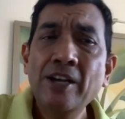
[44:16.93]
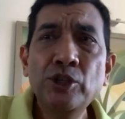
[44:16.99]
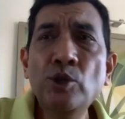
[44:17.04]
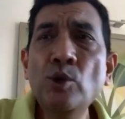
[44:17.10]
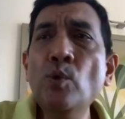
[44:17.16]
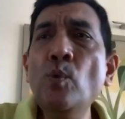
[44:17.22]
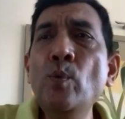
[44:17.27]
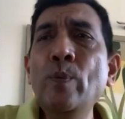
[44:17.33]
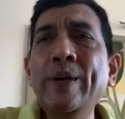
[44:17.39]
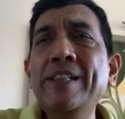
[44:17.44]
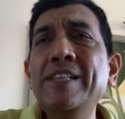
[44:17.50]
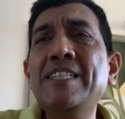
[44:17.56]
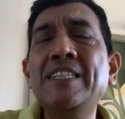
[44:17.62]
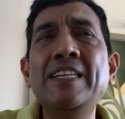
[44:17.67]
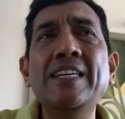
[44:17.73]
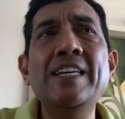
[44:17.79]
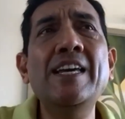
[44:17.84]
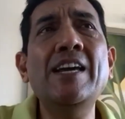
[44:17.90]
You will
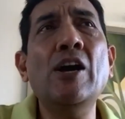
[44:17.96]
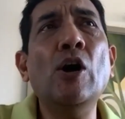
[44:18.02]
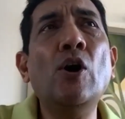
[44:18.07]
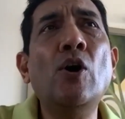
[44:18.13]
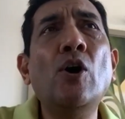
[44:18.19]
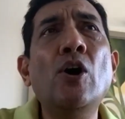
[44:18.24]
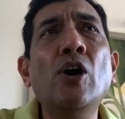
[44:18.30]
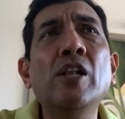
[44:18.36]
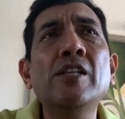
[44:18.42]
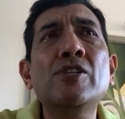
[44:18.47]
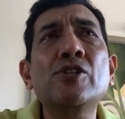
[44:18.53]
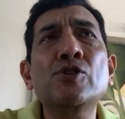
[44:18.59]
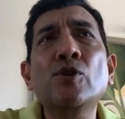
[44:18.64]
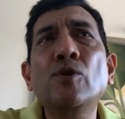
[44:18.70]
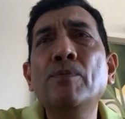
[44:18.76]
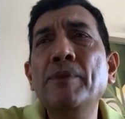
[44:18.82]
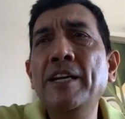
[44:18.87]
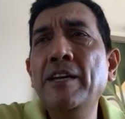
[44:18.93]
see all
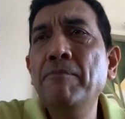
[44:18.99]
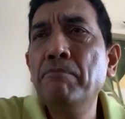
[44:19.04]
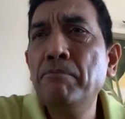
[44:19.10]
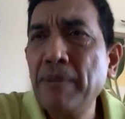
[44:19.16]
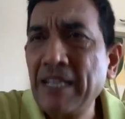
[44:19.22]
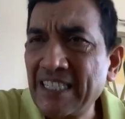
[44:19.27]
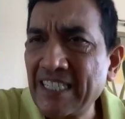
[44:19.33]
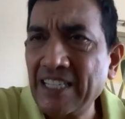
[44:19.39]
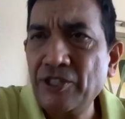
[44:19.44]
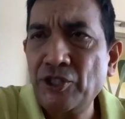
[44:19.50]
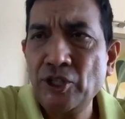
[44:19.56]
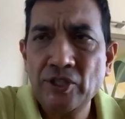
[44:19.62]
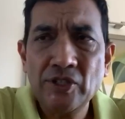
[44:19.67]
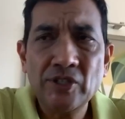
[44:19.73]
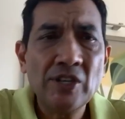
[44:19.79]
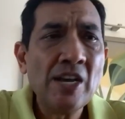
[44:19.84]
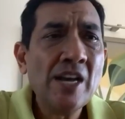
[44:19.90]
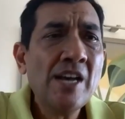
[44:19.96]
so many
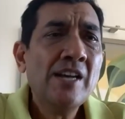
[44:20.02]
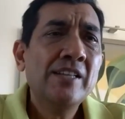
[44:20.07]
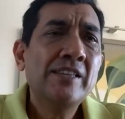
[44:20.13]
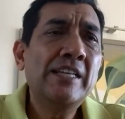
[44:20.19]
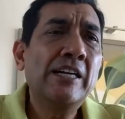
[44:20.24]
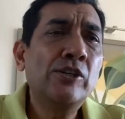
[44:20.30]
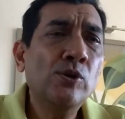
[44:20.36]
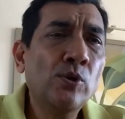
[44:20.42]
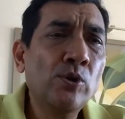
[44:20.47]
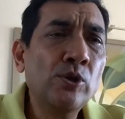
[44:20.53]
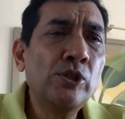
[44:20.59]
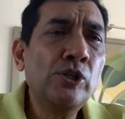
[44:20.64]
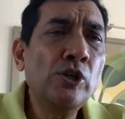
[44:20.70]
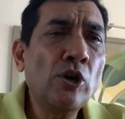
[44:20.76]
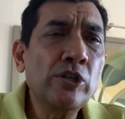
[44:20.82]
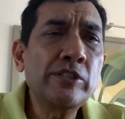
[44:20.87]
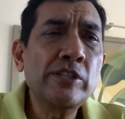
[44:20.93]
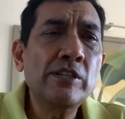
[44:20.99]
messages that oh
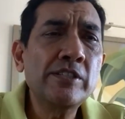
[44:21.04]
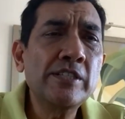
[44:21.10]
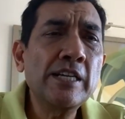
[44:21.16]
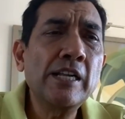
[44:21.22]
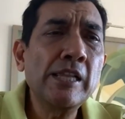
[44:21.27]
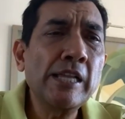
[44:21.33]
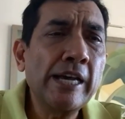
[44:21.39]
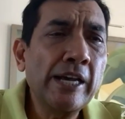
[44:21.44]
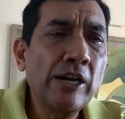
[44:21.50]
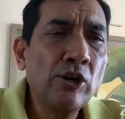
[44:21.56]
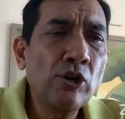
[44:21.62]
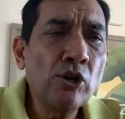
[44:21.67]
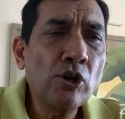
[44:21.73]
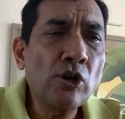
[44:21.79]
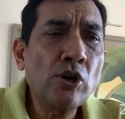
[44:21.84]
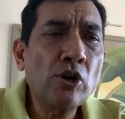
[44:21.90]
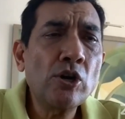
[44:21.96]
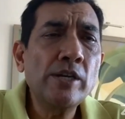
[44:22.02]
doctors are like
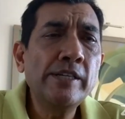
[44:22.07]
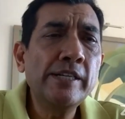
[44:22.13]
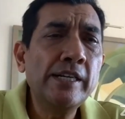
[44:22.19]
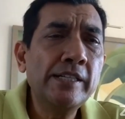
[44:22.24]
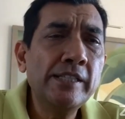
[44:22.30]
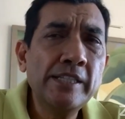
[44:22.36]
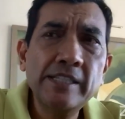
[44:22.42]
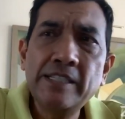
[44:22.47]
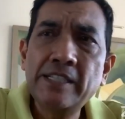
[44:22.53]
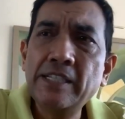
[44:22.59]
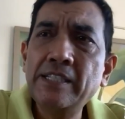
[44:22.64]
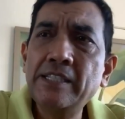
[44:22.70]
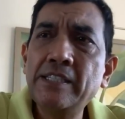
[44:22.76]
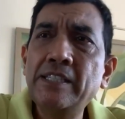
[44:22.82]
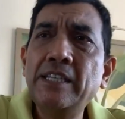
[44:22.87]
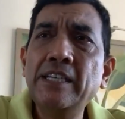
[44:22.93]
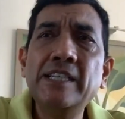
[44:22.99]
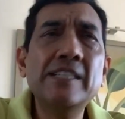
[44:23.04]
god and this is
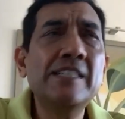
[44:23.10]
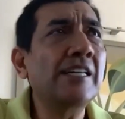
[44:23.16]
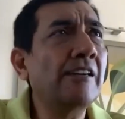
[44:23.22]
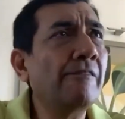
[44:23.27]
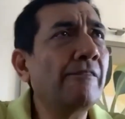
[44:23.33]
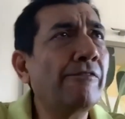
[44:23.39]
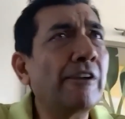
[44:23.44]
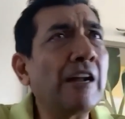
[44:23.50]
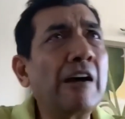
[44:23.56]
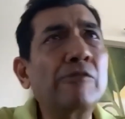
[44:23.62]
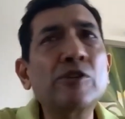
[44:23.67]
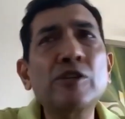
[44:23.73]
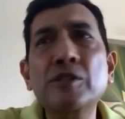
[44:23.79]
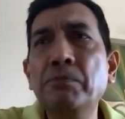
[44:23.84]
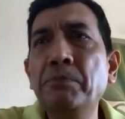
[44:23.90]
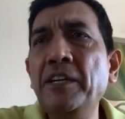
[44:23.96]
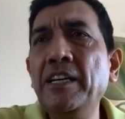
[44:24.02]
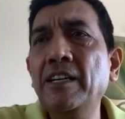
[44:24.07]
this and flowers
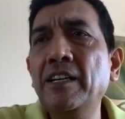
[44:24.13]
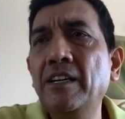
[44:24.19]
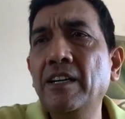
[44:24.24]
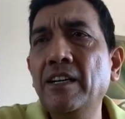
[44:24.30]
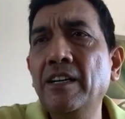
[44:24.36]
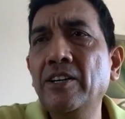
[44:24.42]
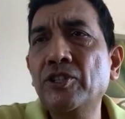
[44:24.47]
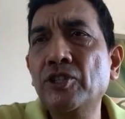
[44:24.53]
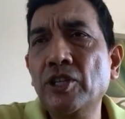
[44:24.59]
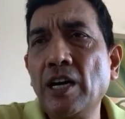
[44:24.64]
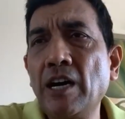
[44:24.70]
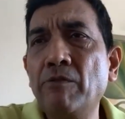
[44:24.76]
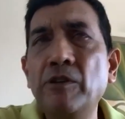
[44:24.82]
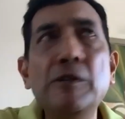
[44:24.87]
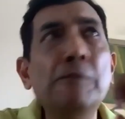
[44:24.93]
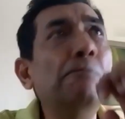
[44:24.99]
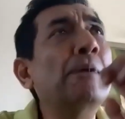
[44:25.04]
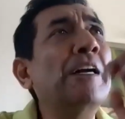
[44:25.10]
being uh,
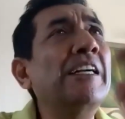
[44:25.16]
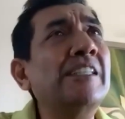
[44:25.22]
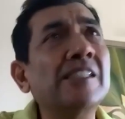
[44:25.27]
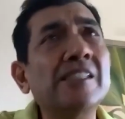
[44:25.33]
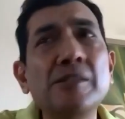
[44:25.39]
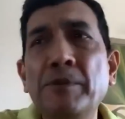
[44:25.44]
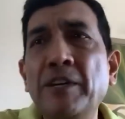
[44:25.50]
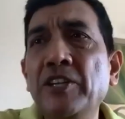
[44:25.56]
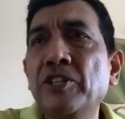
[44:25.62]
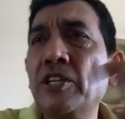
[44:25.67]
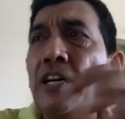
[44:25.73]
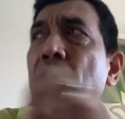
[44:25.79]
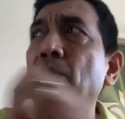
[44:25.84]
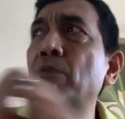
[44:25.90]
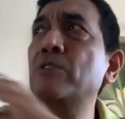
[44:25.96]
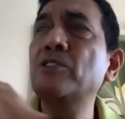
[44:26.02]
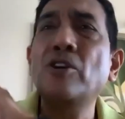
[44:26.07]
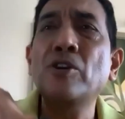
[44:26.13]
showered petals being
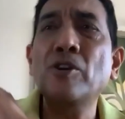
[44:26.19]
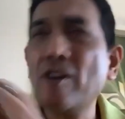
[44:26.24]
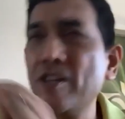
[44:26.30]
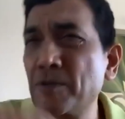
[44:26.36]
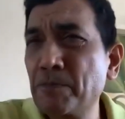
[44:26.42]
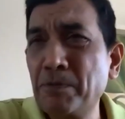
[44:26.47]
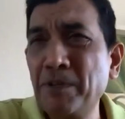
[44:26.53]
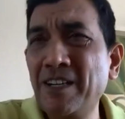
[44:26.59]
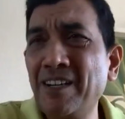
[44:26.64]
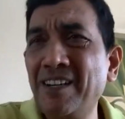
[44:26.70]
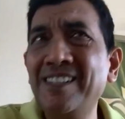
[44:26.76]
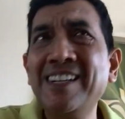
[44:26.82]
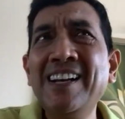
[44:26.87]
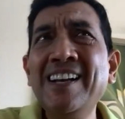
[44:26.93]
showered on hospital